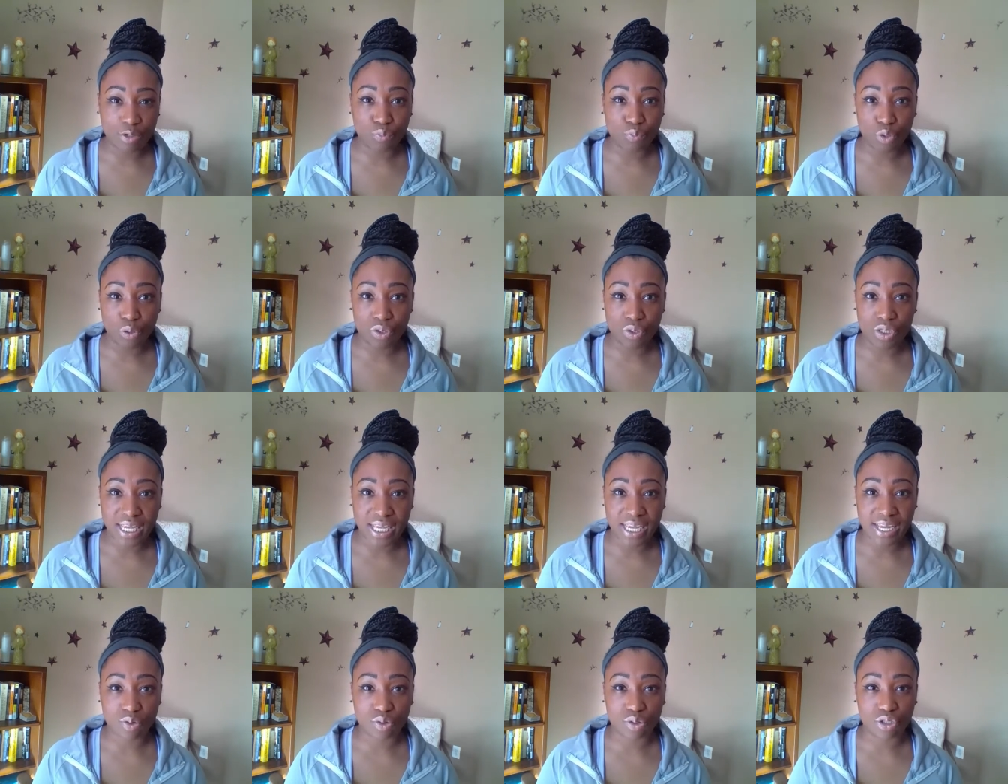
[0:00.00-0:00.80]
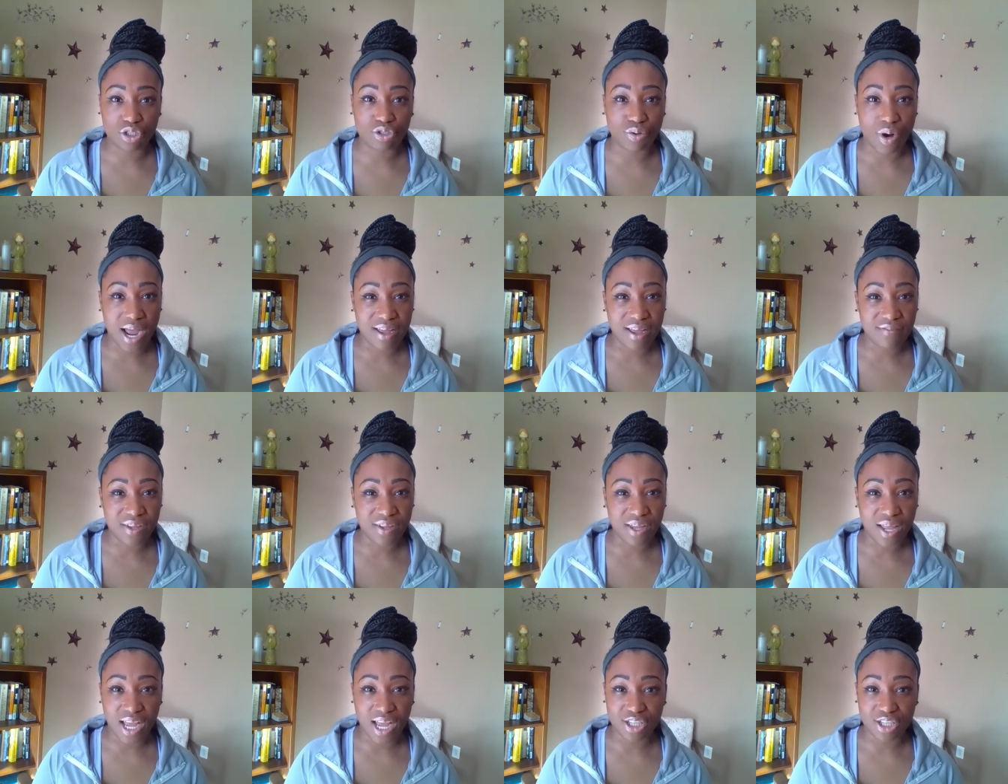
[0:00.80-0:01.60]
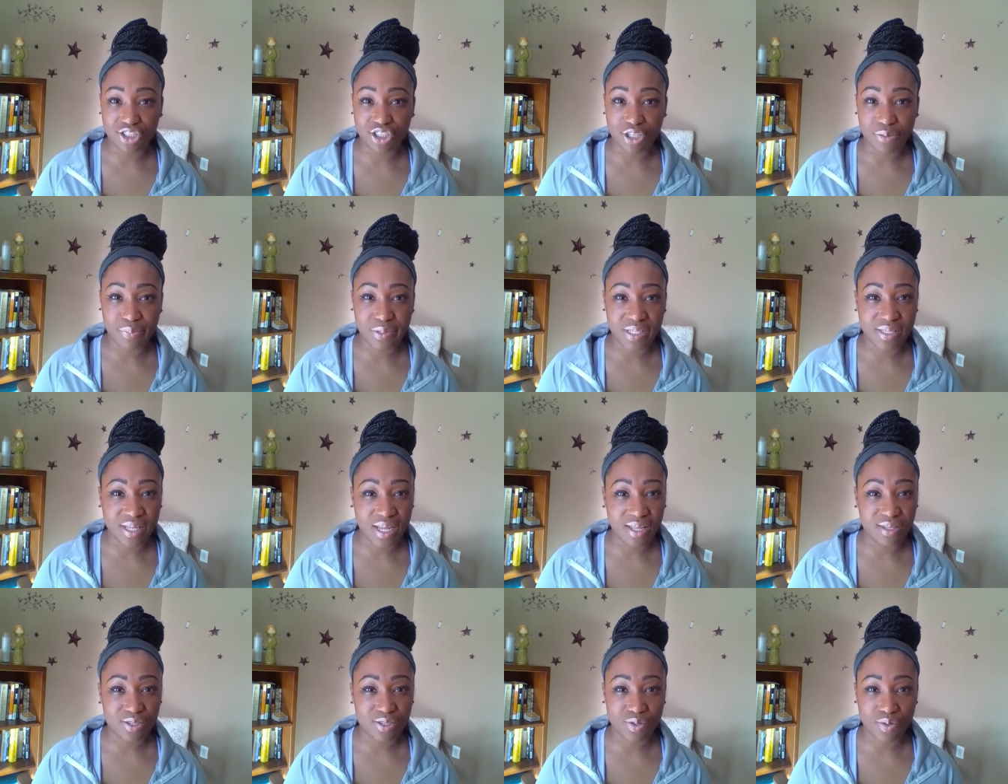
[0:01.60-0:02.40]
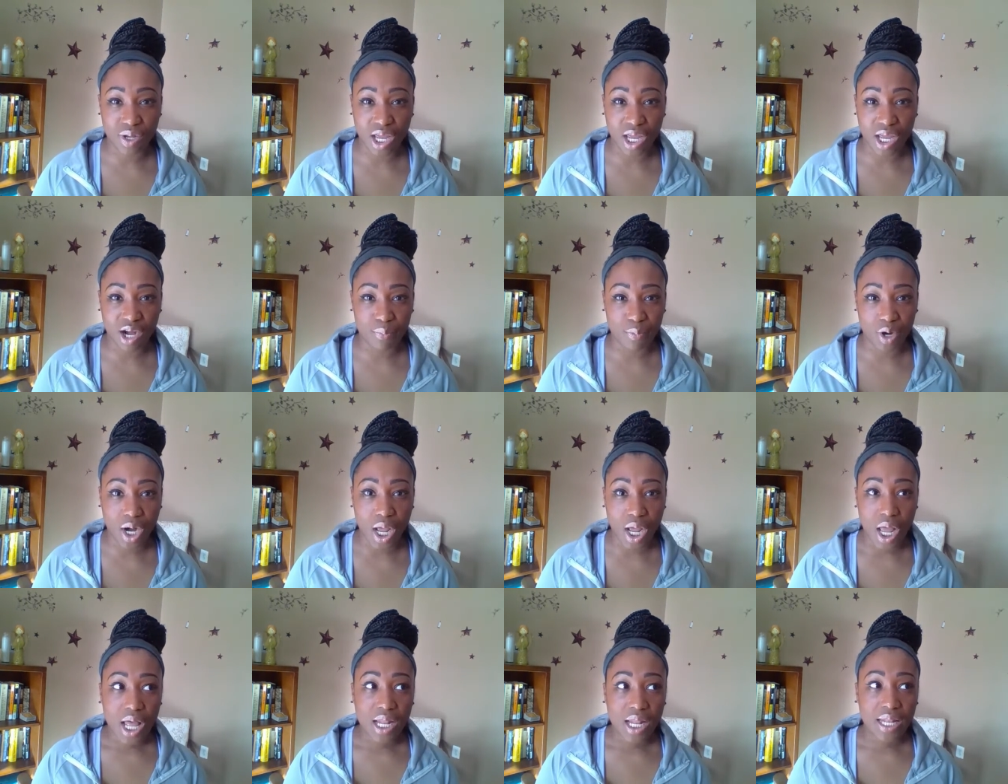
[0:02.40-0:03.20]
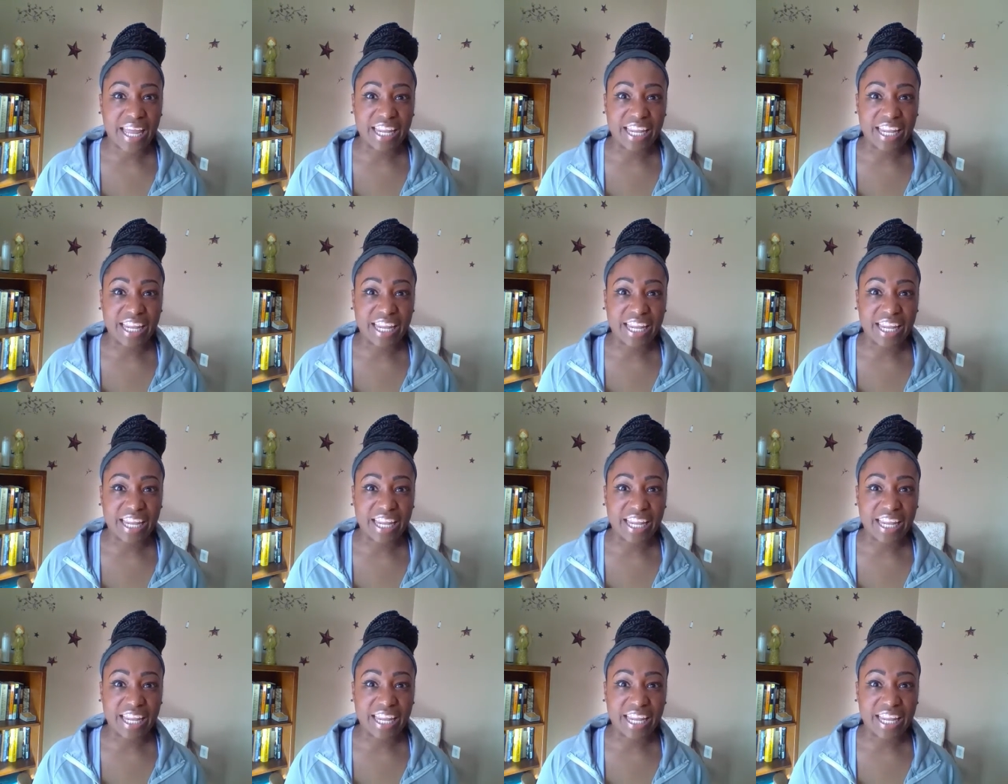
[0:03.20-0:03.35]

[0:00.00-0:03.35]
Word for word: routine or driving, I shouldn't be saying this on camera. Like